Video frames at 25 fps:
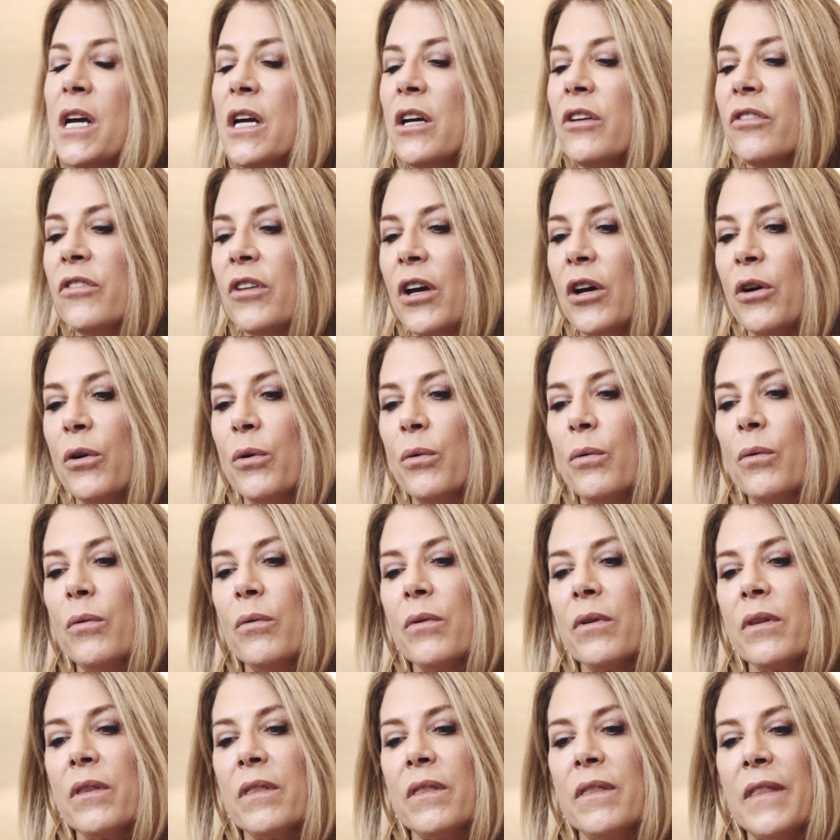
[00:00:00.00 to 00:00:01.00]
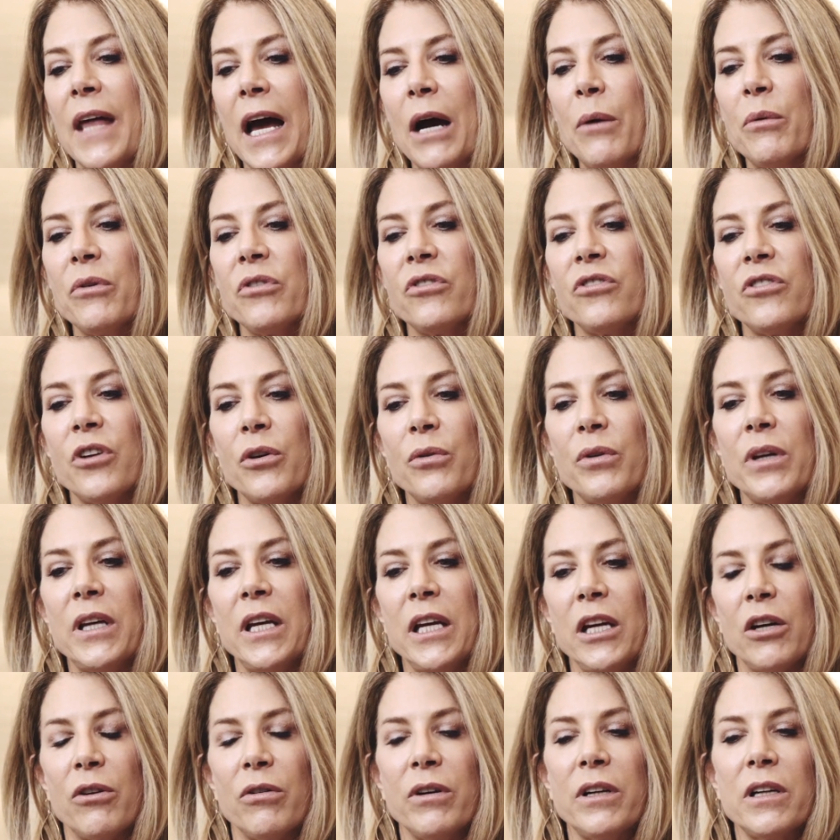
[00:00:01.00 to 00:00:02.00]
So that was so
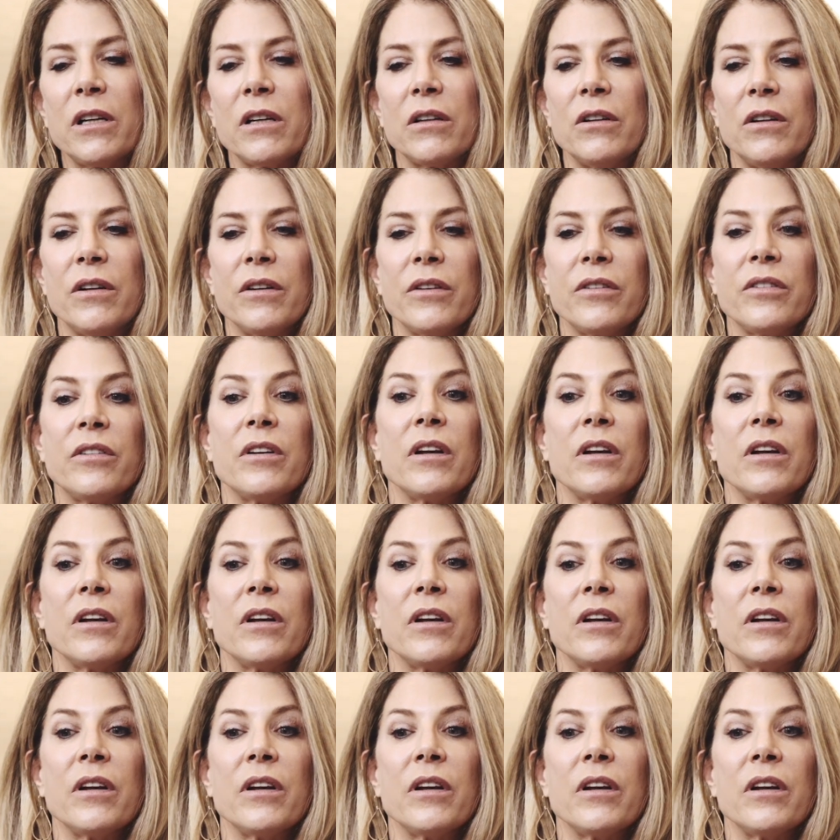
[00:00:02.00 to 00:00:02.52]
key critical is